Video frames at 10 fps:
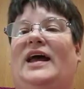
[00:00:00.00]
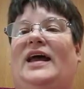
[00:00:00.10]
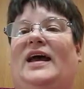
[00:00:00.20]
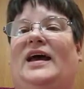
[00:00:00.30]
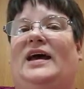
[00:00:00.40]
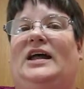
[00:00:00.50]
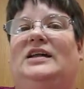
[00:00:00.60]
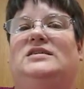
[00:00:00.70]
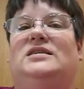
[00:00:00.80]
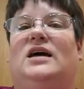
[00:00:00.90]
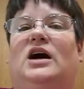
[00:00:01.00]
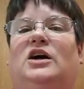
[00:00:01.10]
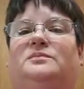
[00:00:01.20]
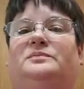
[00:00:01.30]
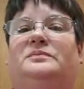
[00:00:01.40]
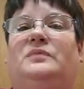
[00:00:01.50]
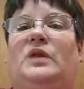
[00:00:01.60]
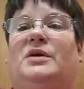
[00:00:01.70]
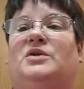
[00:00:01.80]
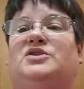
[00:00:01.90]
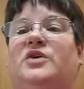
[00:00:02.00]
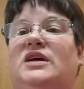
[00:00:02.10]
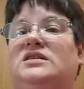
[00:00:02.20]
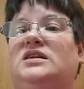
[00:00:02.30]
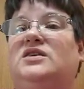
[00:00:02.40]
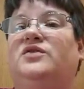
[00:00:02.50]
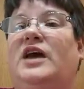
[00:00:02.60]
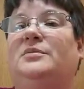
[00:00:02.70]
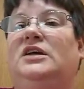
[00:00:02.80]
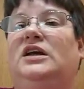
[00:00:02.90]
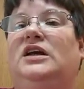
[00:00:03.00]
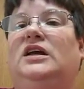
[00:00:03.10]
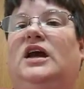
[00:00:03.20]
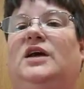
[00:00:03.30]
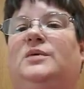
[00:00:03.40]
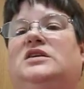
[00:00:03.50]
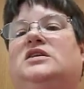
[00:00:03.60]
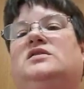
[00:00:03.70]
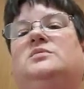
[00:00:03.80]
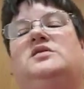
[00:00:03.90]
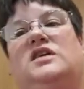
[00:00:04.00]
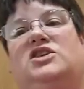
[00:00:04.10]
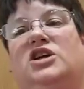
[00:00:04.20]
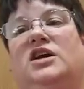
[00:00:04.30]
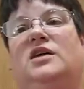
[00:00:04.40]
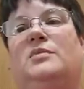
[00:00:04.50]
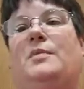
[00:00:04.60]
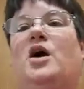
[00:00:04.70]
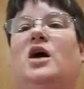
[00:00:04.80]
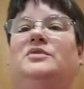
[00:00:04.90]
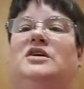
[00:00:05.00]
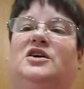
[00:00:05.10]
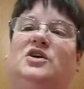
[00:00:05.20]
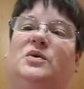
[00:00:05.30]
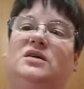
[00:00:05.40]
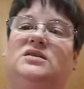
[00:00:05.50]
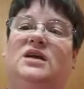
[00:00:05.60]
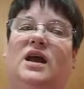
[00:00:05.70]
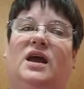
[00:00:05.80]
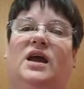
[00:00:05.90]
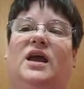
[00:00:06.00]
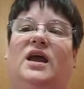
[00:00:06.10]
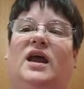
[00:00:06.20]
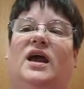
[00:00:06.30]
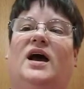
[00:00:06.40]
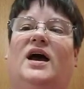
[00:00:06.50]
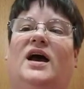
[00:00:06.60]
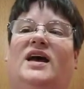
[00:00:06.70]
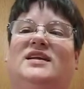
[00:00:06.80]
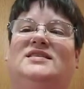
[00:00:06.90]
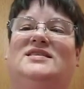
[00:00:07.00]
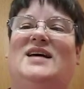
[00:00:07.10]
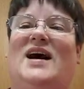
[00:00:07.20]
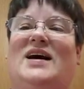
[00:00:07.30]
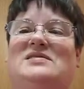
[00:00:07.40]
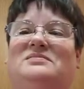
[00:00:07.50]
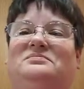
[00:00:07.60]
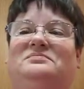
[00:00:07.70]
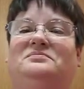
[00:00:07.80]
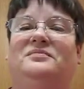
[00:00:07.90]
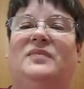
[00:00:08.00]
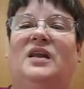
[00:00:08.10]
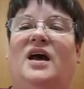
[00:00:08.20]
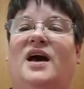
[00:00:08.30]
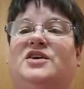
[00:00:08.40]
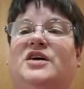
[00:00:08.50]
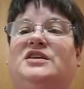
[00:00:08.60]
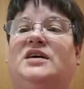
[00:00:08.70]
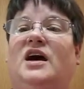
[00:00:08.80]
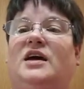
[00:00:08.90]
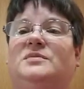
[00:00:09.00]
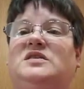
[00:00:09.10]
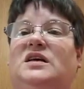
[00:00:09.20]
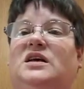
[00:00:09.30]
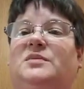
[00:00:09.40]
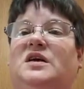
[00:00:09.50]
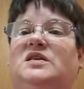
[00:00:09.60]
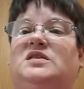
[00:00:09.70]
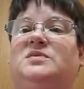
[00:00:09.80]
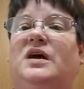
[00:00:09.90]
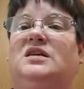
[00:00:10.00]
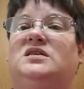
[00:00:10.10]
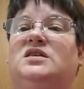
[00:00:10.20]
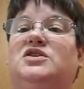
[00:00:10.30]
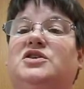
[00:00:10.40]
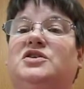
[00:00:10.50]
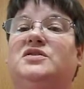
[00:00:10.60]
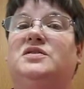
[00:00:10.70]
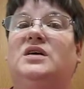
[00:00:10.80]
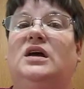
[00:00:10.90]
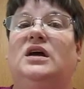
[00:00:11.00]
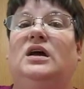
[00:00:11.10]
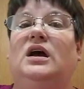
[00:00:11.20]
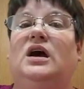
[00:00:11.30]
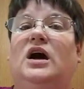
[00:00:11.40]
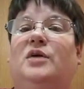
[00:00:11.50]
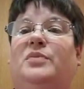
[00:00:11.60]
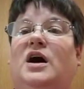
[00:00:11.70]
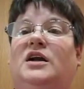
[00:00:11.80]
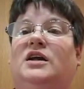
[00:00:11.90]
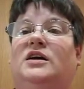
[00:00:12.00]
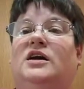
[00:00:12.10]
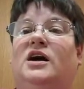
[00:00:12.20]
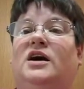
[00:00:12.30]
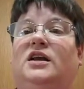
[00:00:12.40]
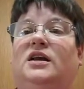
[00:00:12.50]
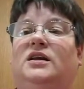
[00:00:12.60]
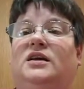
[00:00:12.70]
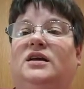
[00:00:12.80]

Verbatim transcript: And um, but it was great seeing family, and we did some stitching. My mom did her quilting, and um, had a great time seeing my my sisters, uh, Bonnie and Connie,